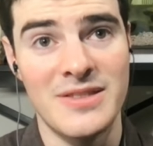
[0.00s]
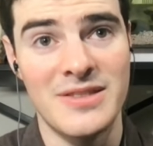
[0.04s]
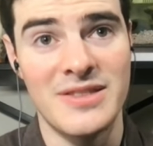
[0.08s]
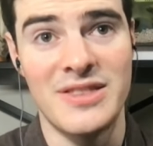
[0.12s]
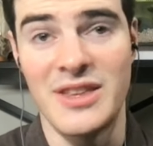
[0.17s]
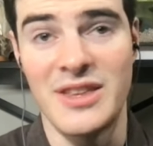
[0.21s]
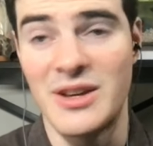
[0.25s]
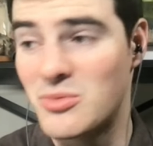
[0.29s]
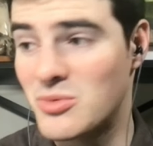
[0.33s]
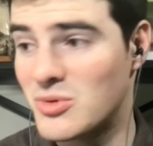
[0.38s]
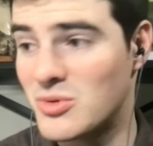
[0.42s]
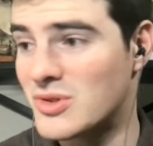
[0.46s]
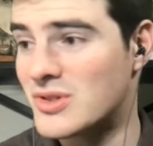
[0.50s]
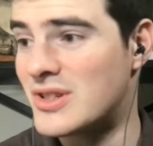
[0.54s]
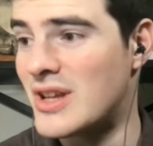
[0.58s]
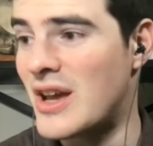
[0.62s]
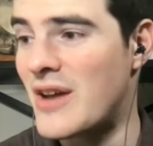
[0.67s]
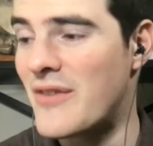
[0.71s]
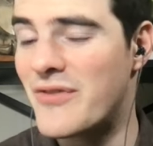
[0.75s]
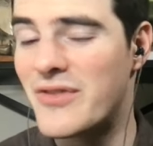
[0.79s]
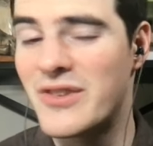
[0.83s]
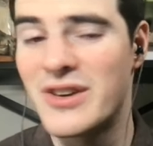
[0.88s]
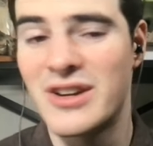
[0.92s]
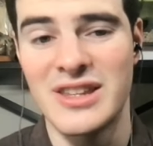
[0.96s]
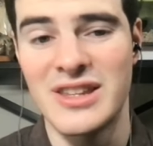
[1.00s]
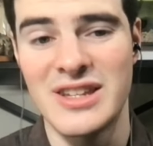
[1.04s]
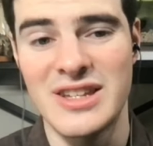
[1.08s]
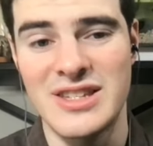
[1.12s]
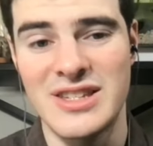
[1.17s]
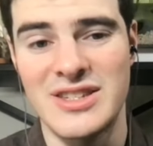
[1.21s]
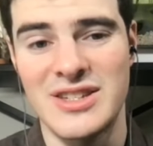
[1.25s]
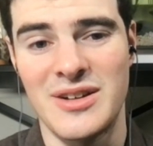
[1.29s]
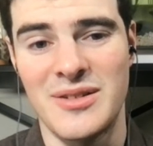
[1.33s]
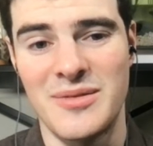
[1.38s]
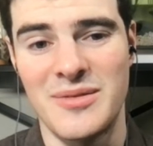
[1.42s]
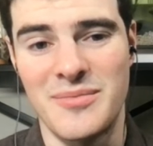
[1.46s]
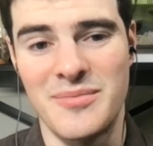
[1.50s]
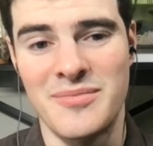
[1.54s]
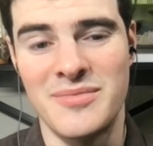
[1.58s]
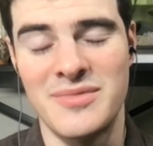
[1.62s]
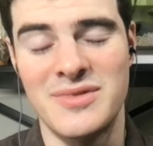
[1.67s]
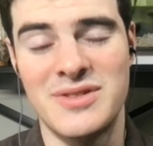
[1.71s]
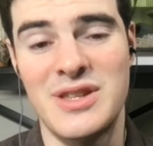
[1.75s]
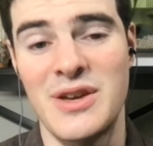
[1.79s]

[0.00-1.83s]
there were definitely some